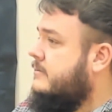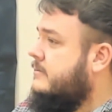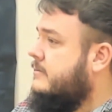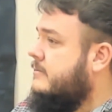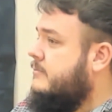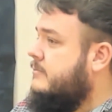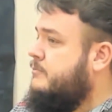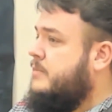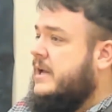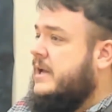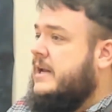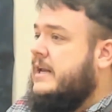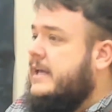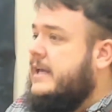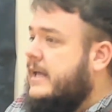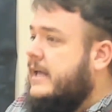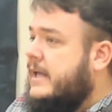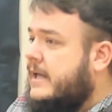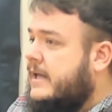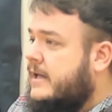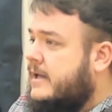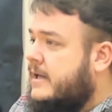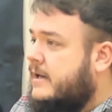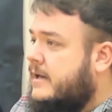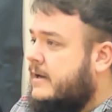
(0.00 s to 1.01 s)
Benny
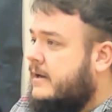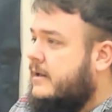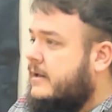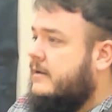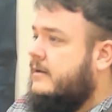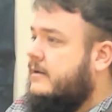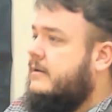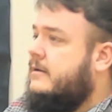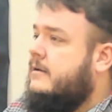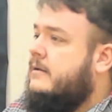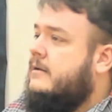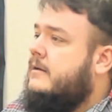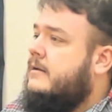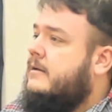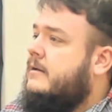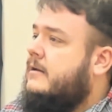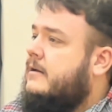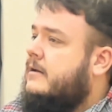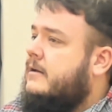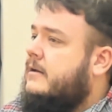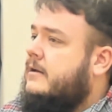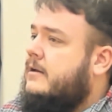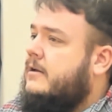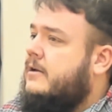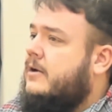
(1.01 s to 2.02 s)
Hinn and,
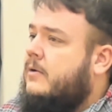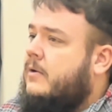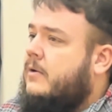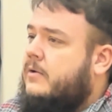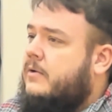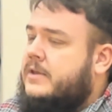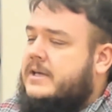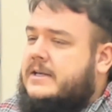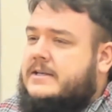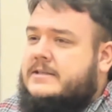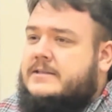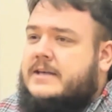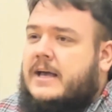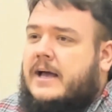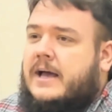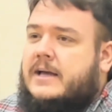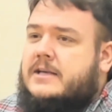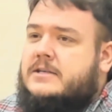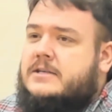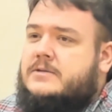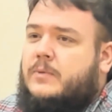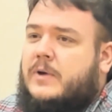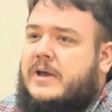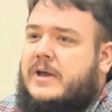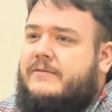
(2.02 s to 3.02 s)
you know, all these
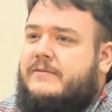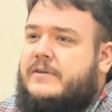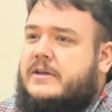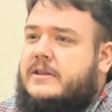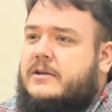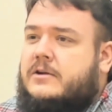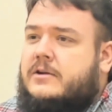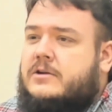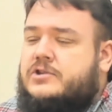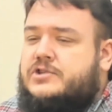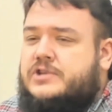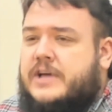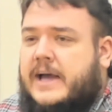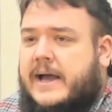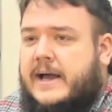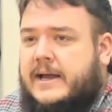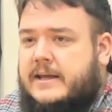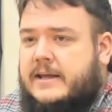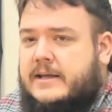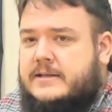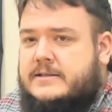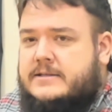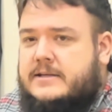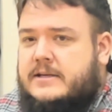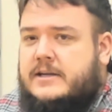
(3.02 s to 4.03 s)
guys waving their
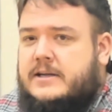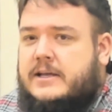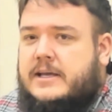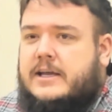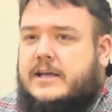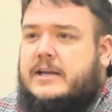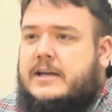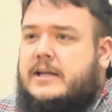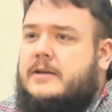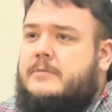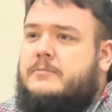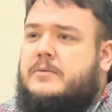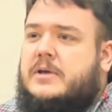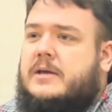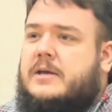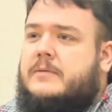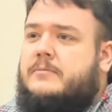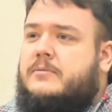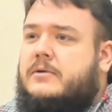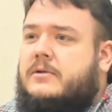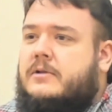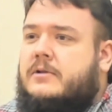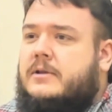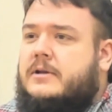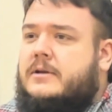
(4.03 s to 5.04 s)
jackets and hitting
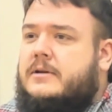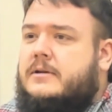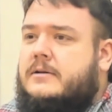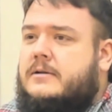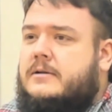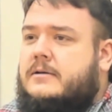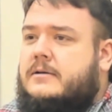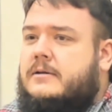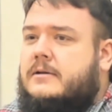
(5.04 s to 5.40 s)
people and